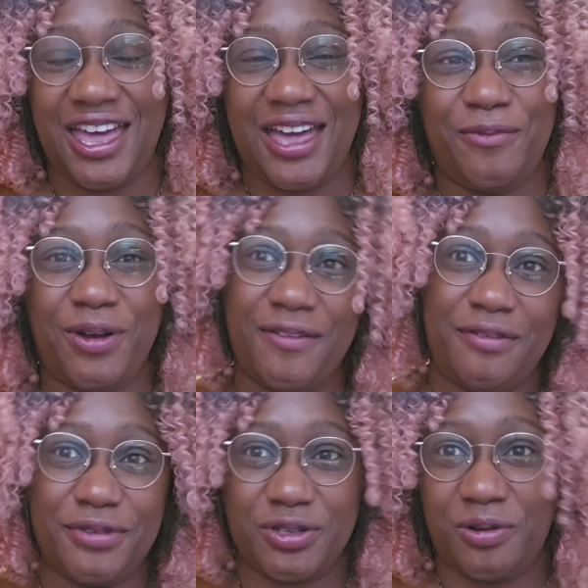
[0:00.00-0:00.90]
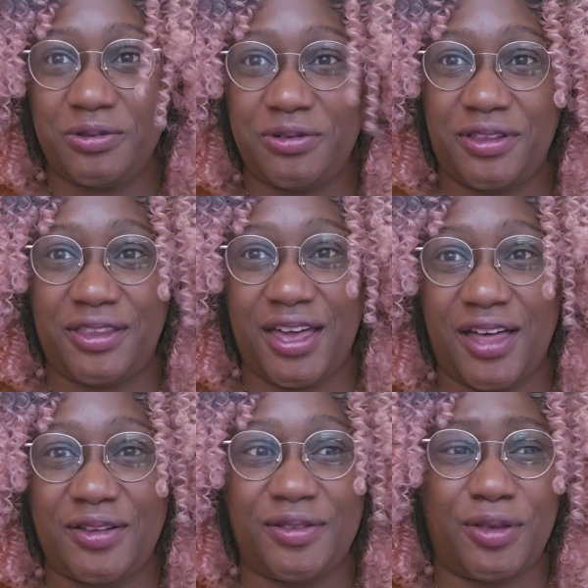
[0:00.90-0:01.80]
And one of them was older than the
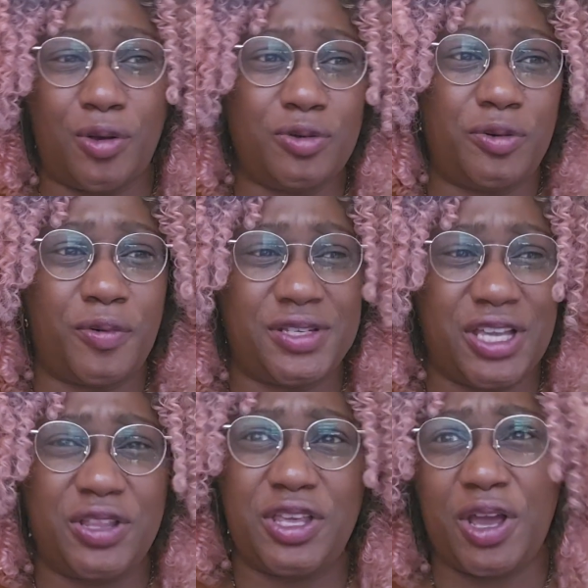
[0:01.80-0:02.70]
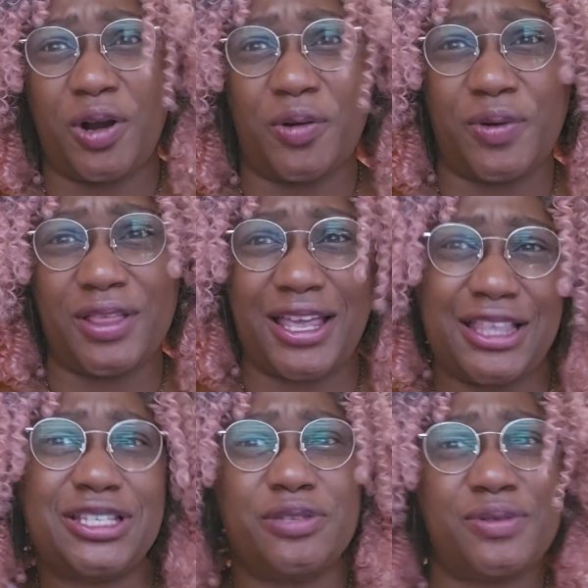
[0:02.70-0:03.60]
other. And the older one was telling the younger one, like,
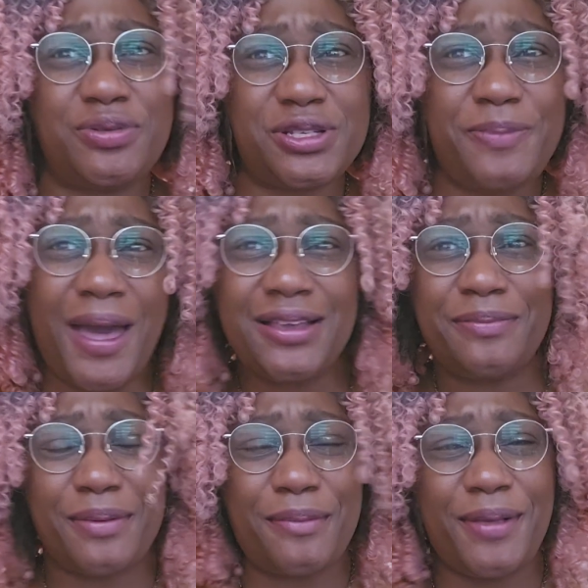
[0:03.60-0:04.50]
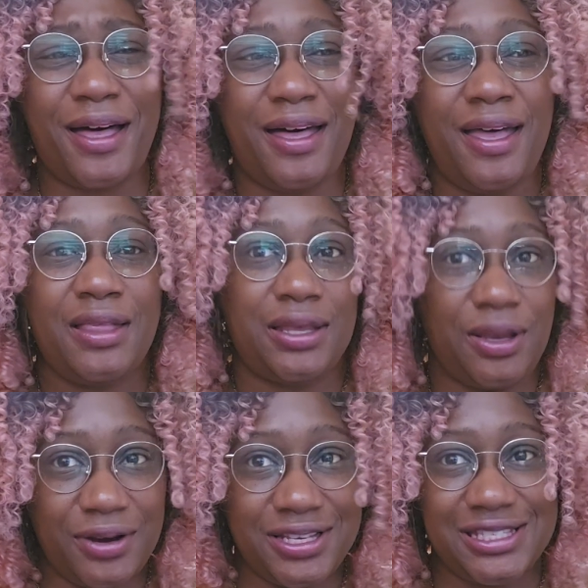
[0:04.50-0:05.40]
this is what to expect and blah, blah, blah. Like,
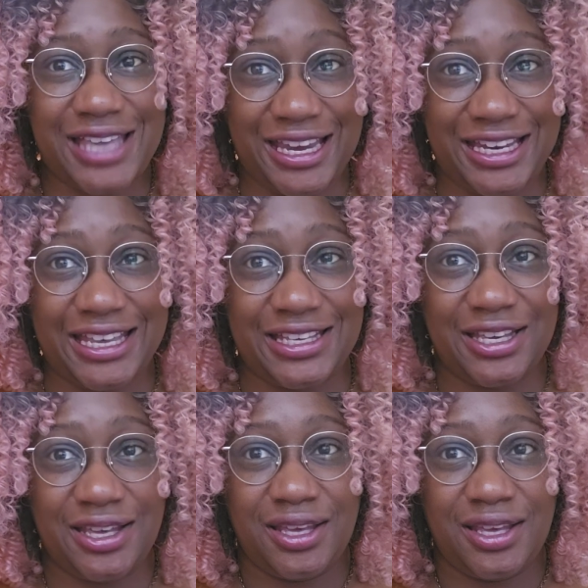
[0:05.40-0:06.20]
they were excited,